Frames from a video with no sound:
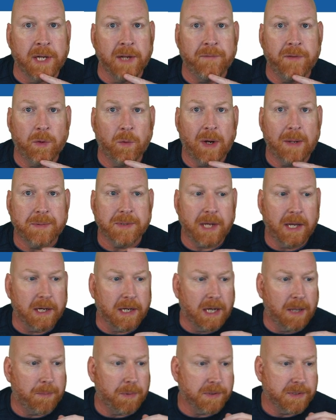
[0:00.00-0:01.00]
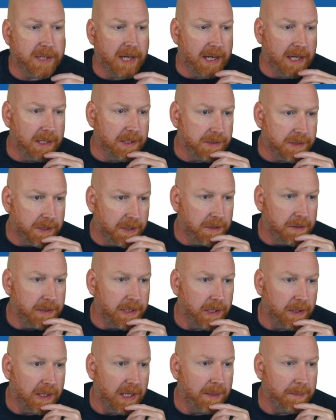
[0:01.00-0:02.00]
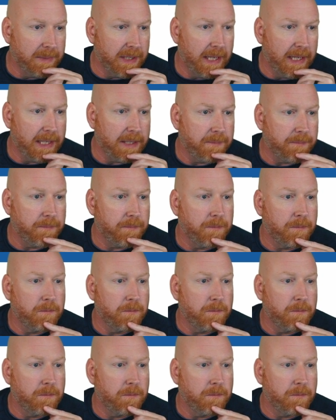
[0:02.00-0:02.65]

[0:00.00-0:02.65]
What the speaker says: Give the website a couple seconds. It'll update.